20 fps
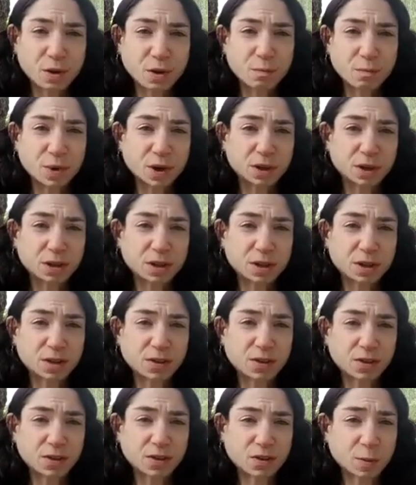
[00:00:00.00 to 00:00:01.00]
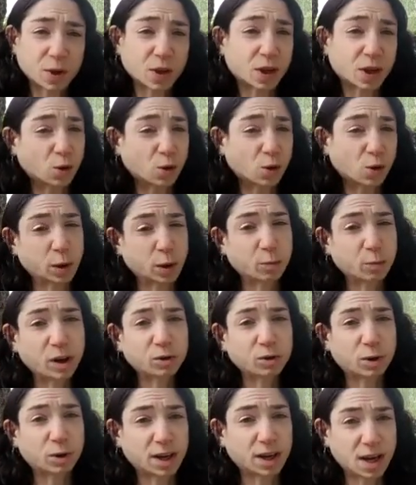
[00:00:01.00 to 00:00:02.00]
But in something like a quick
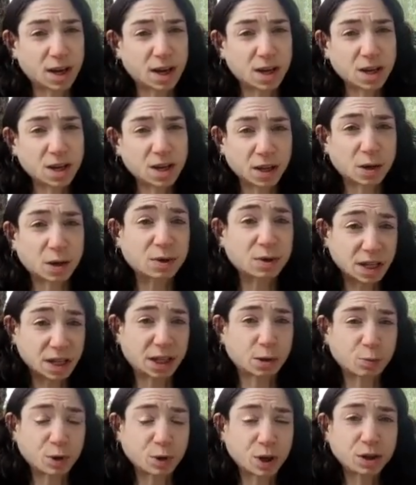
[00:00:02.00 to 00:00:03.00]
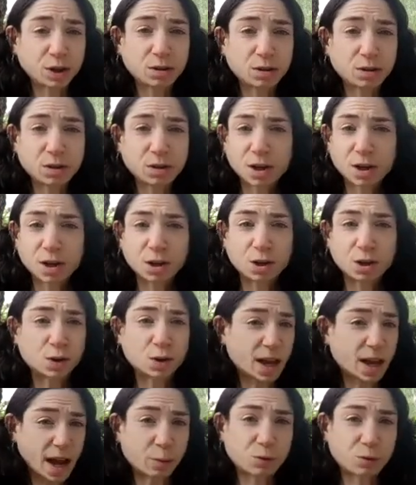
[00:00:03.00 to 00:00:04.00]
bread or a cake, like banana bread, you
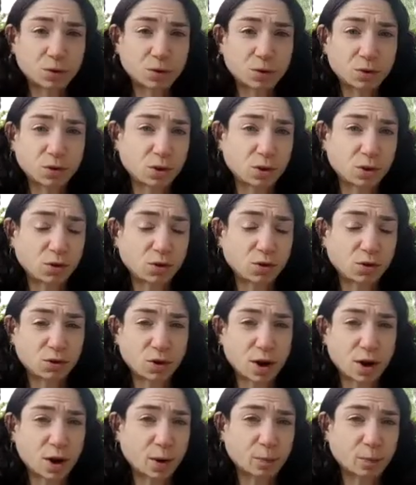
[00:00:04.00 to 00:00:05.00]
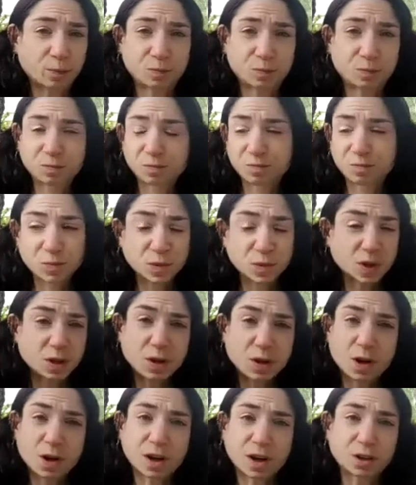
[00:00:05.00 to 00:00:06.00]
can absolutely use
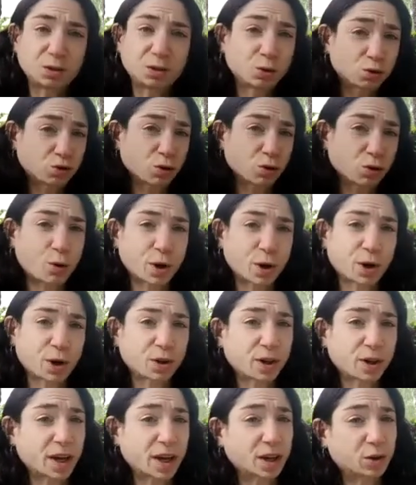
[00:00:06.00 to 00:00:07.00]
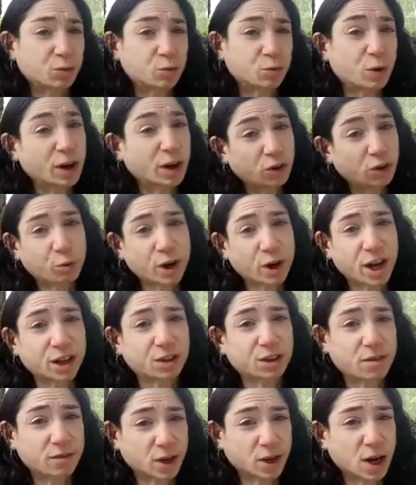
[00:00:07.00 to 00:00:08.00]
a neutral oil like rice
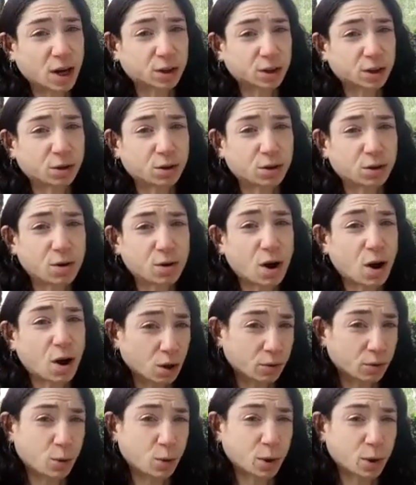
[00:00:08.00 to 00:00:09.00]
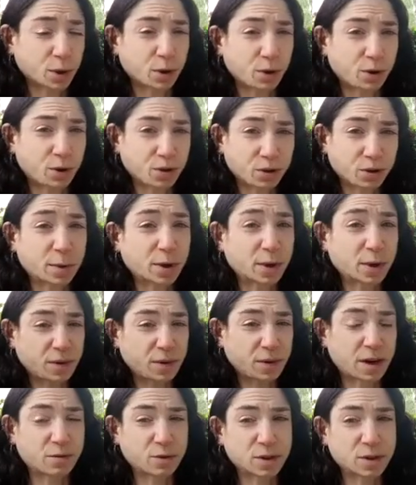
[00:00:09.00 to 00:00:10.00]
bran, avocado, olive oil, some of my
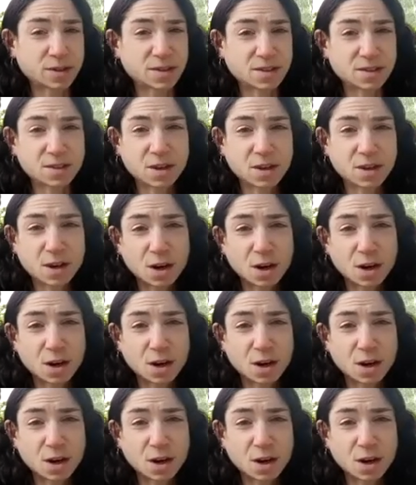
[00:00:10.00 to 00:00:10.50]
favorites.